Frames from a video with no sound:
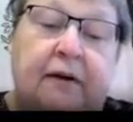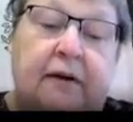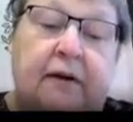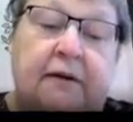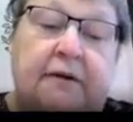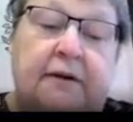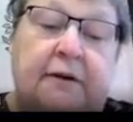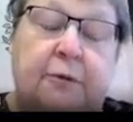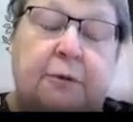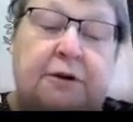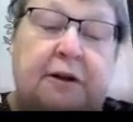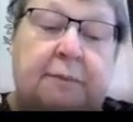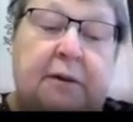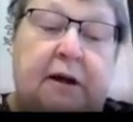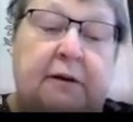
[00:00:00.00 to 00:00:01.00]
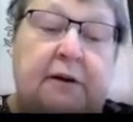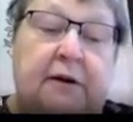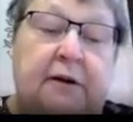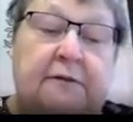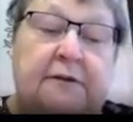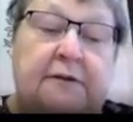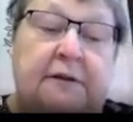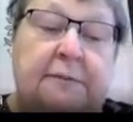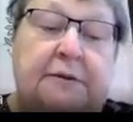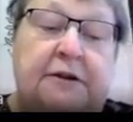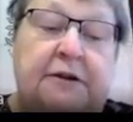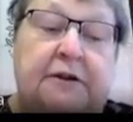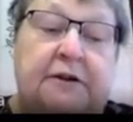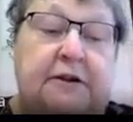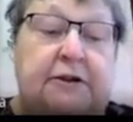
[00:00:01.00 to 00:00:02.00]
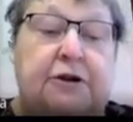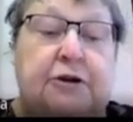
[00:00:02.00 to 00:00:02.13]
the ultra power of LP is